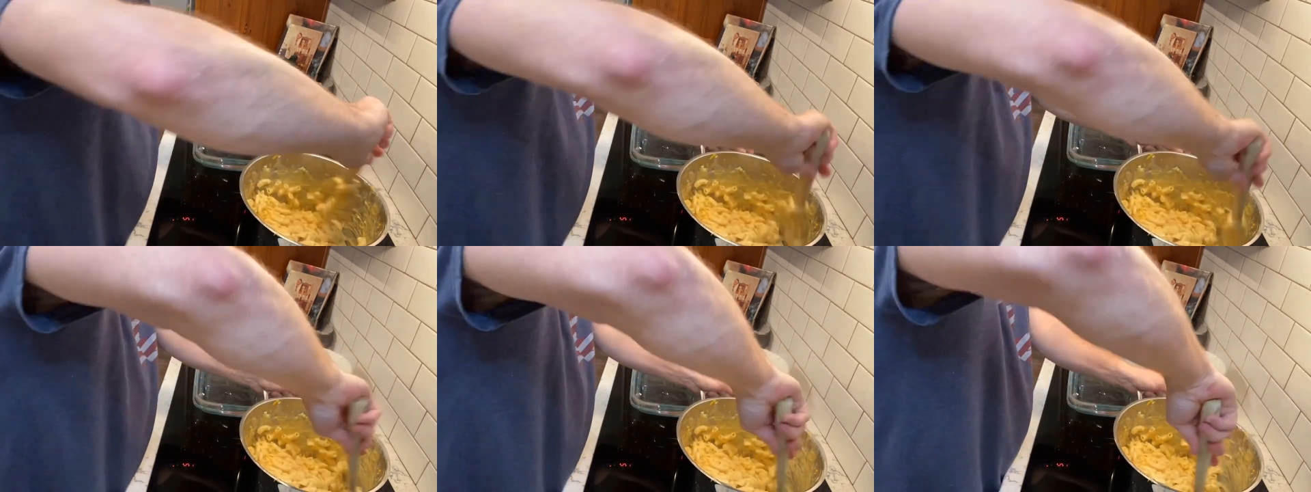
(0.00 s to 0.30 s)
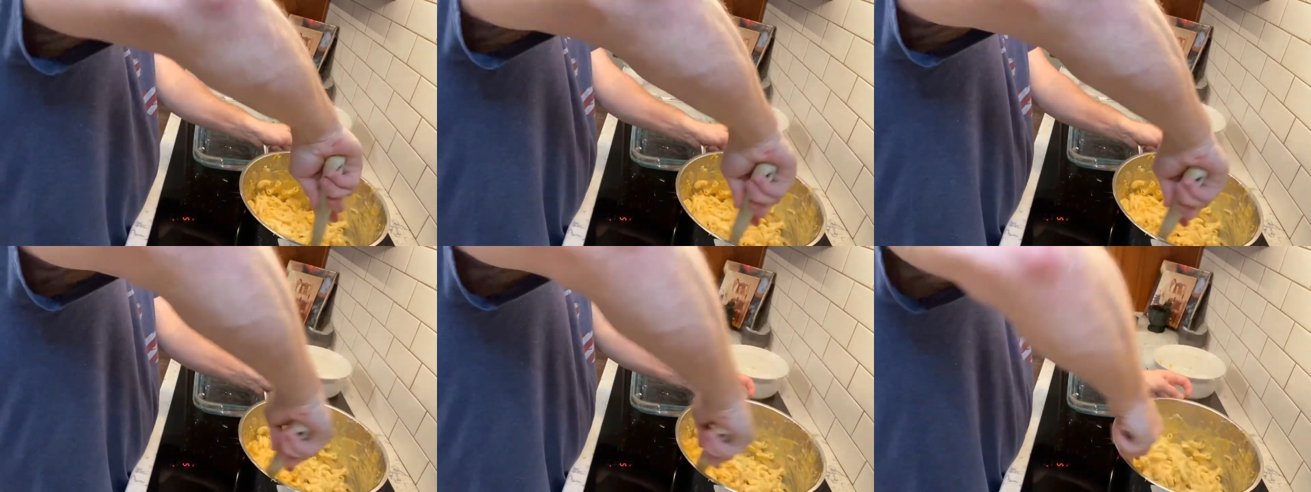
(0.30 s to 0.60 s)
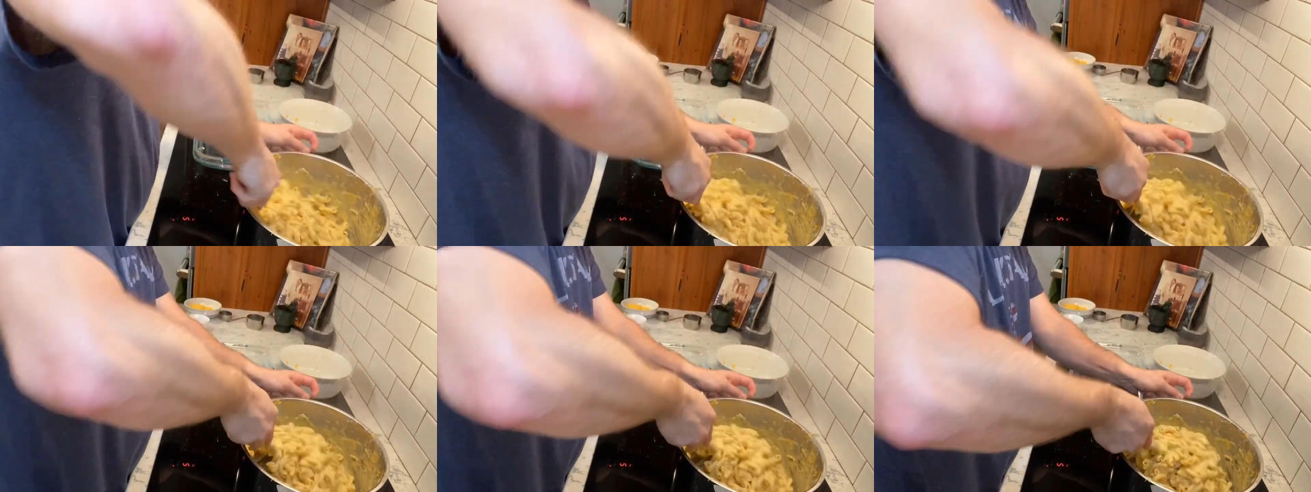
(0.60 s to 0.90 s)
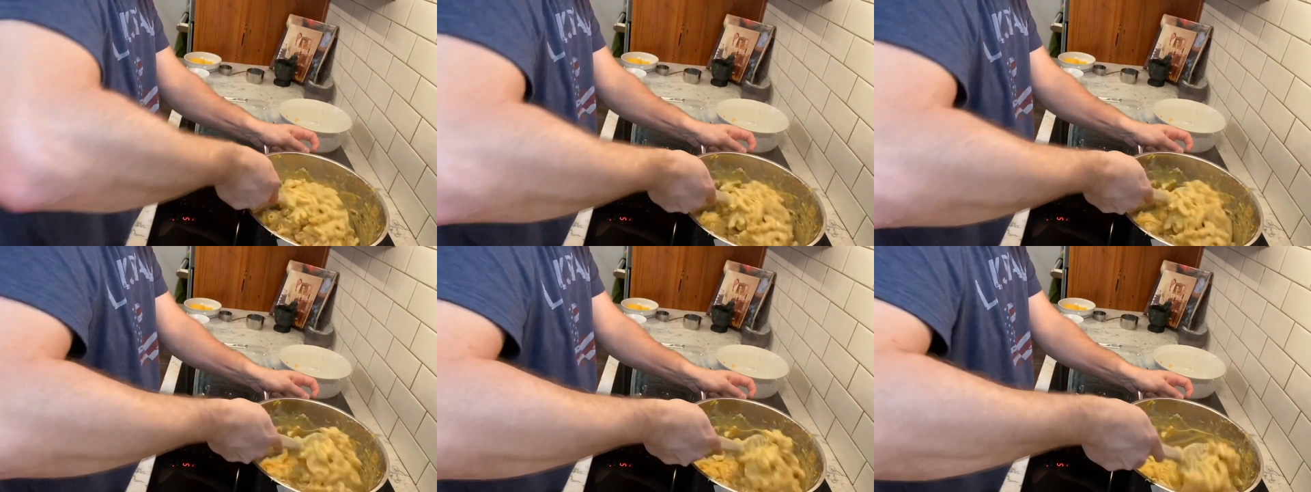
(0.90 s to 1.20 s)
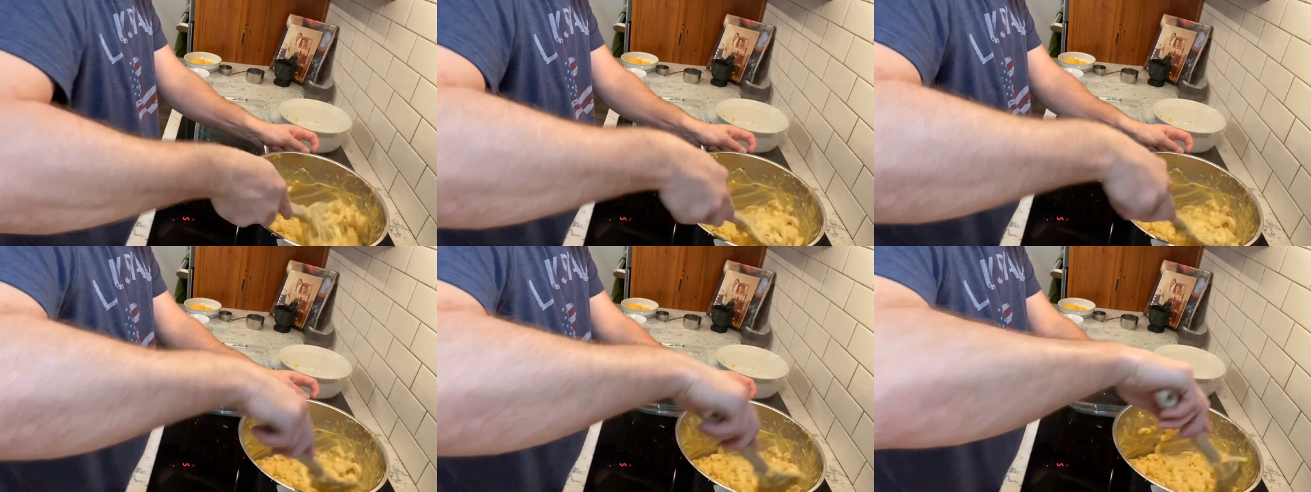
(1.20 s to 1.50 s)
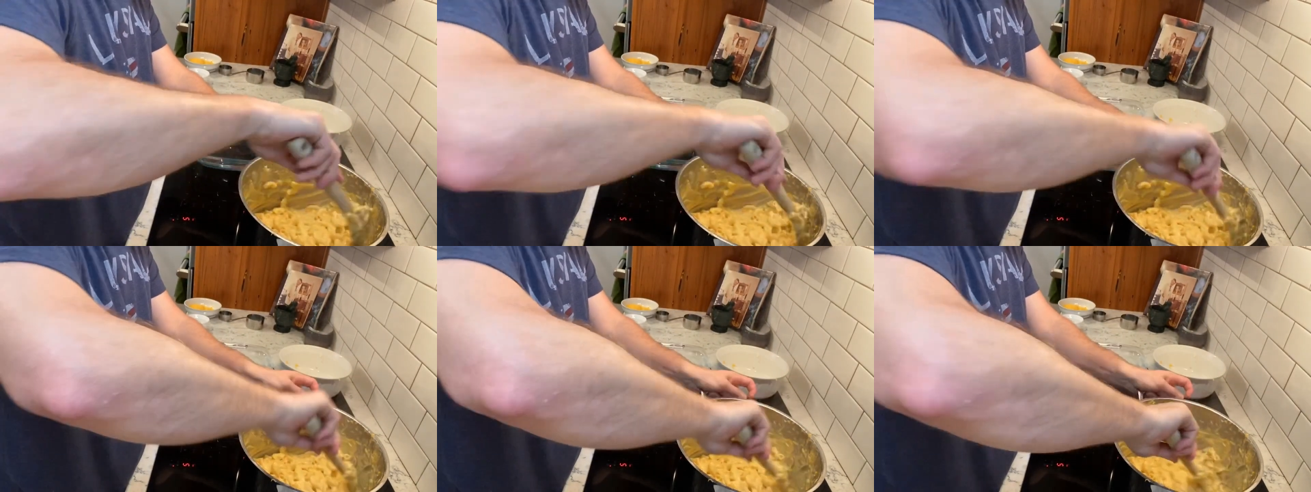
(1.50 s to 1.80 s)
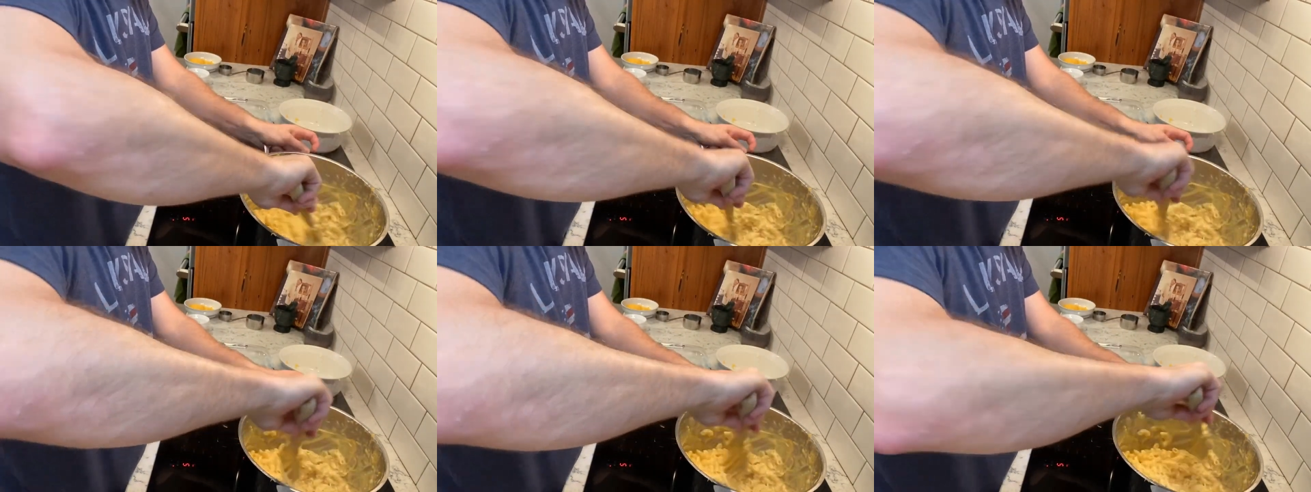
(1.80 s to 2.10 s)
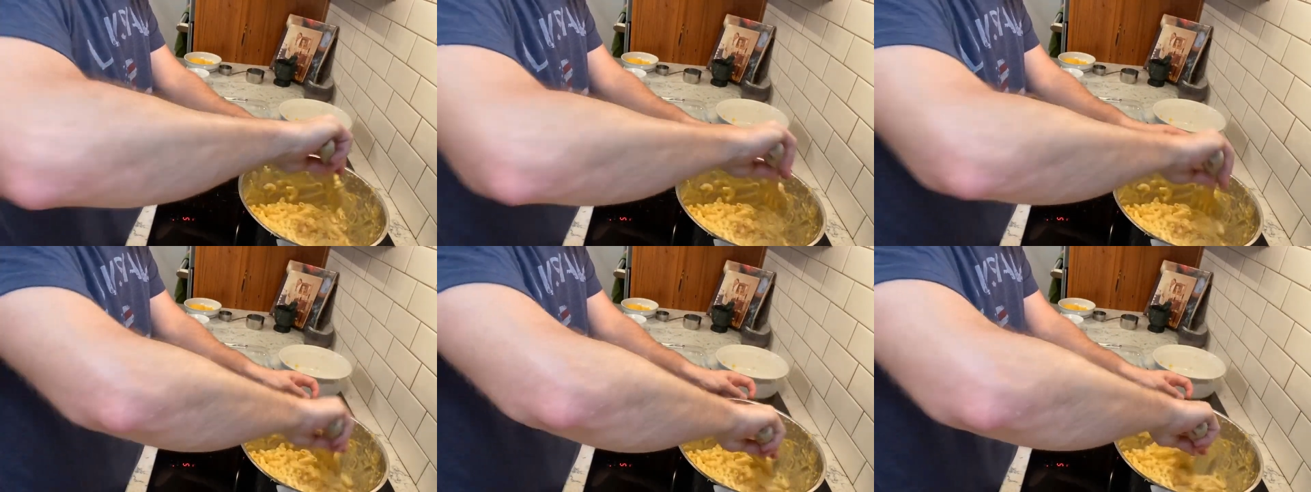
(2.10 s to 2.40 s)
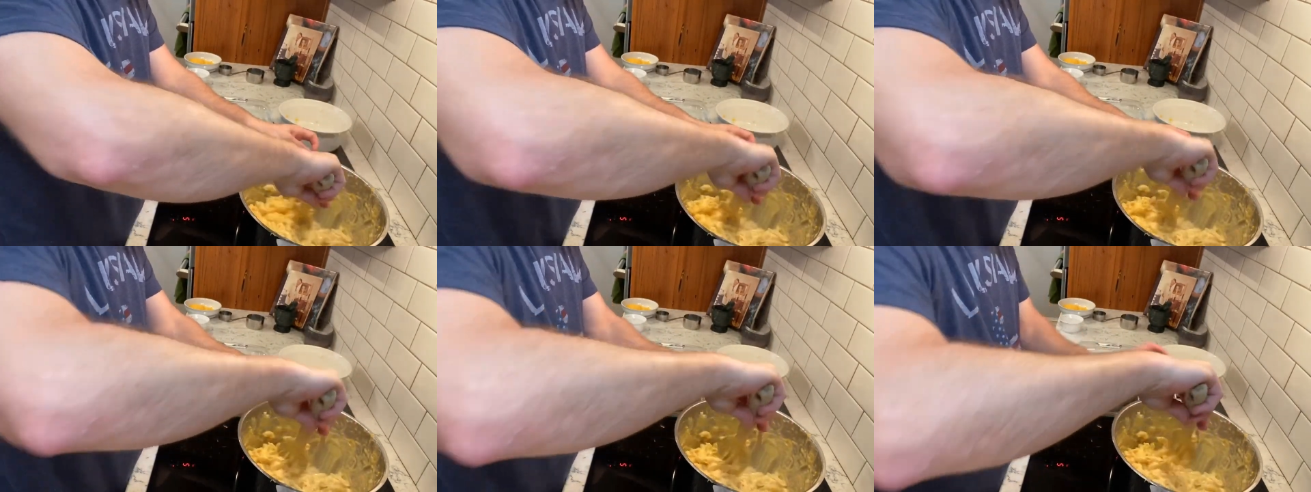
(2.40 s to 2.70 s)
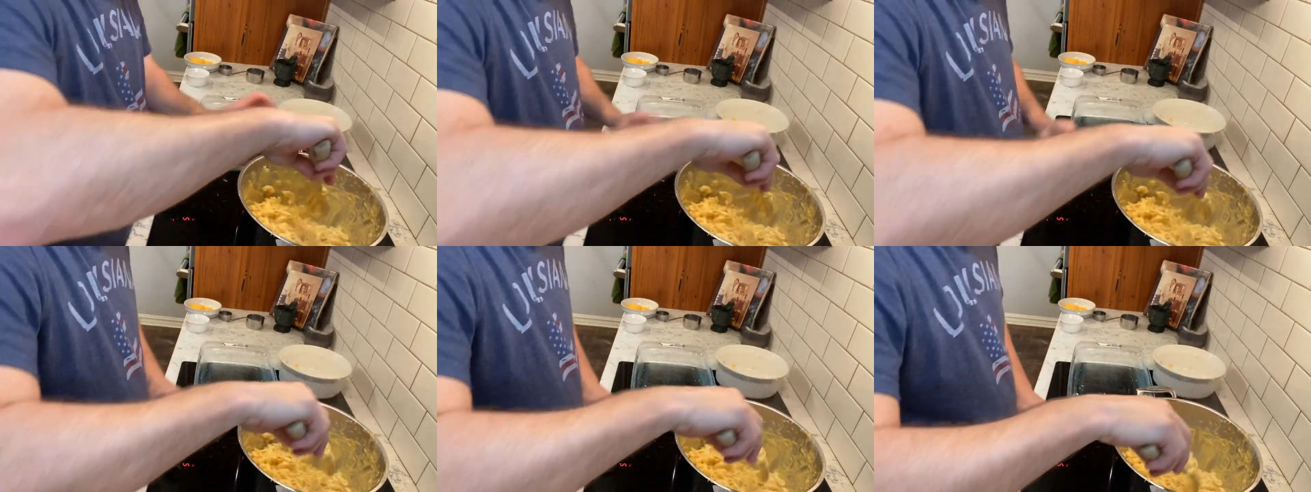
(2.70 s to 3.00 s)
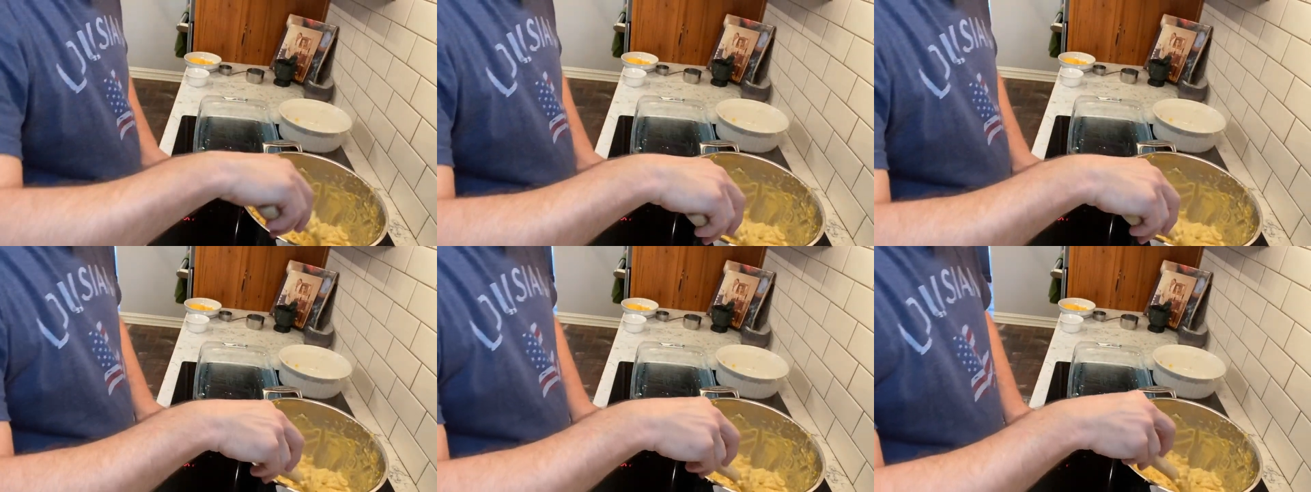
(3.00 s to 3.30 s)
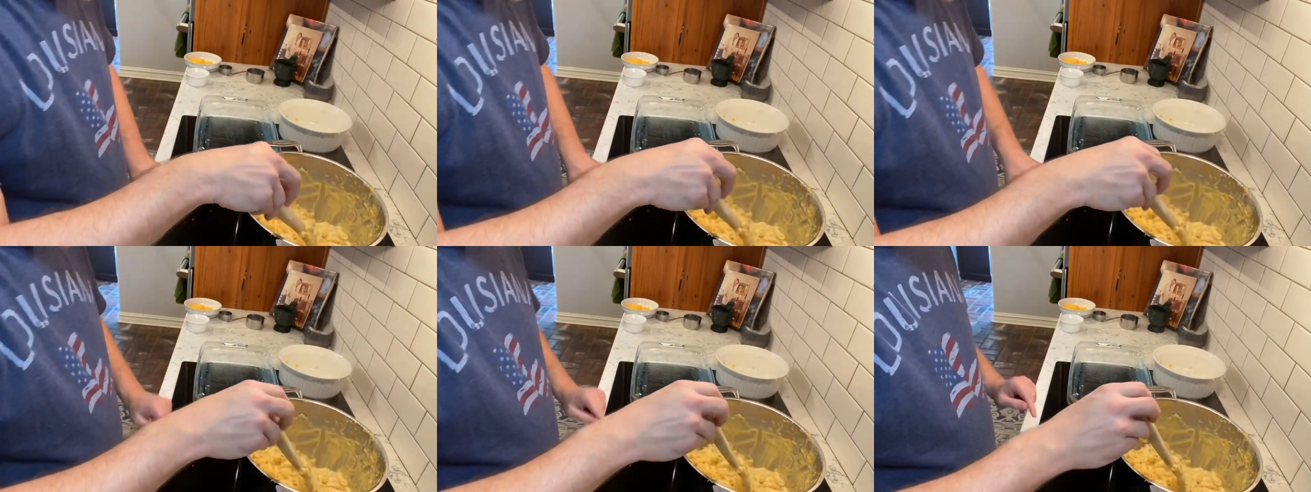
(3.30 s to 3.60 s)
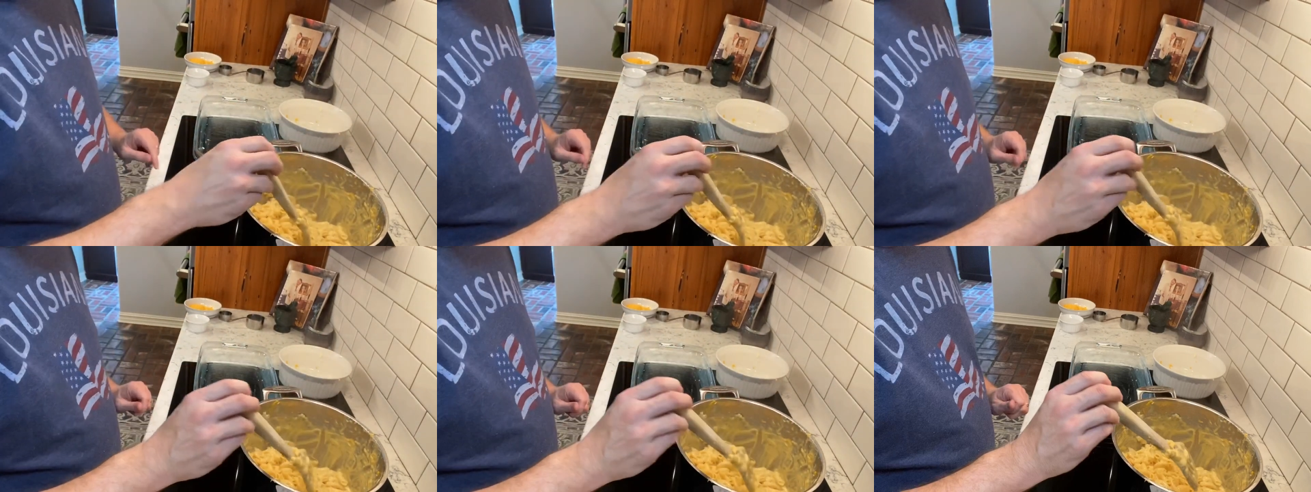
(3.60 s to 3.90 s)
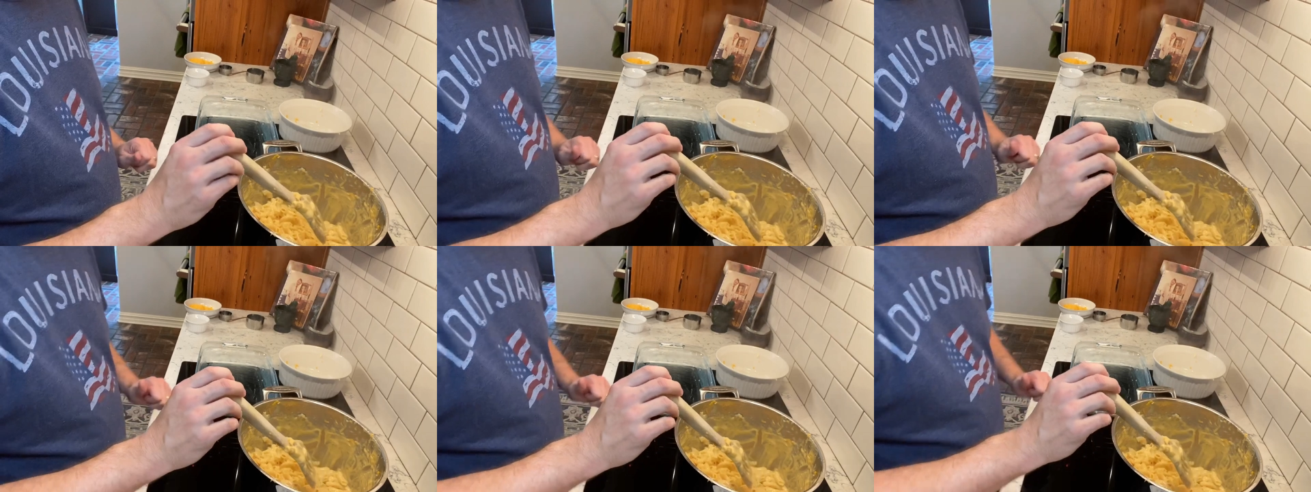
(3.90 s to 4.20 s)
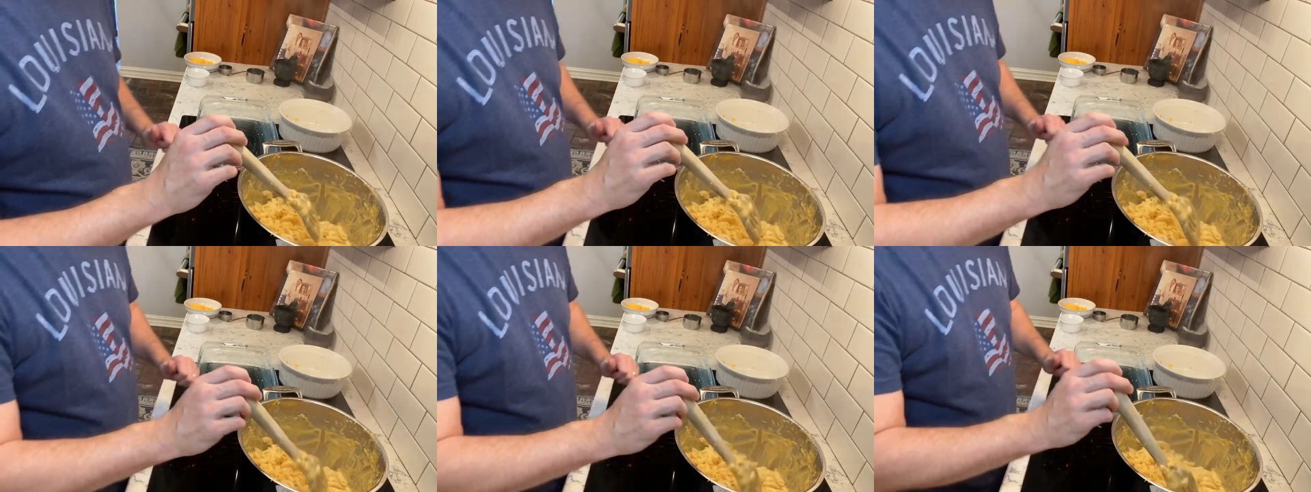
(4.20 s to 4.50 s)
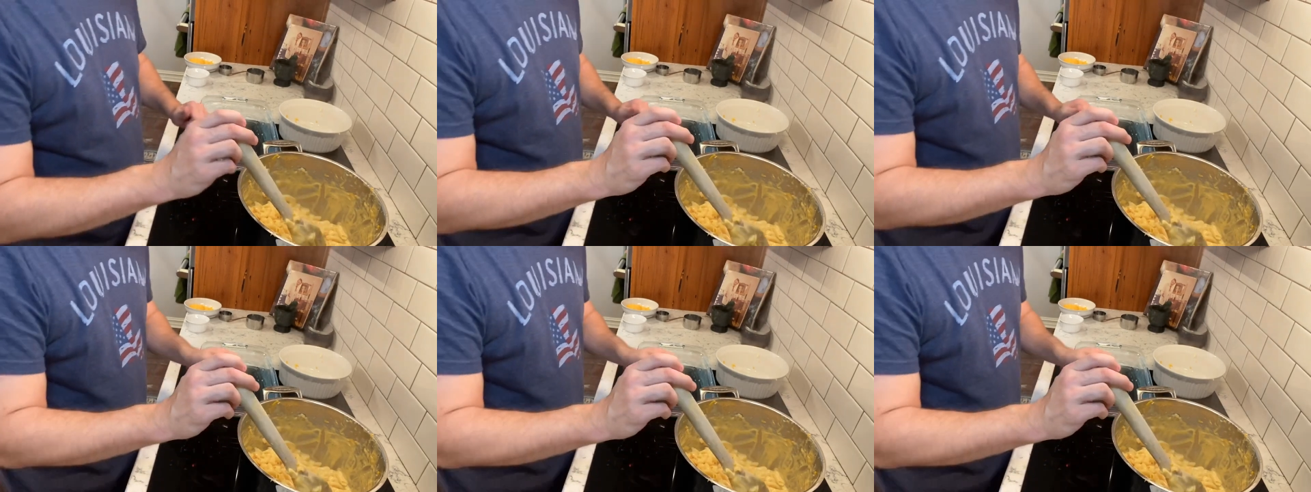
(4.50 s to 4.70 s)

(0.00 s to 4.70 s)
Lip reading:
No face is visible, so there are no lips to read.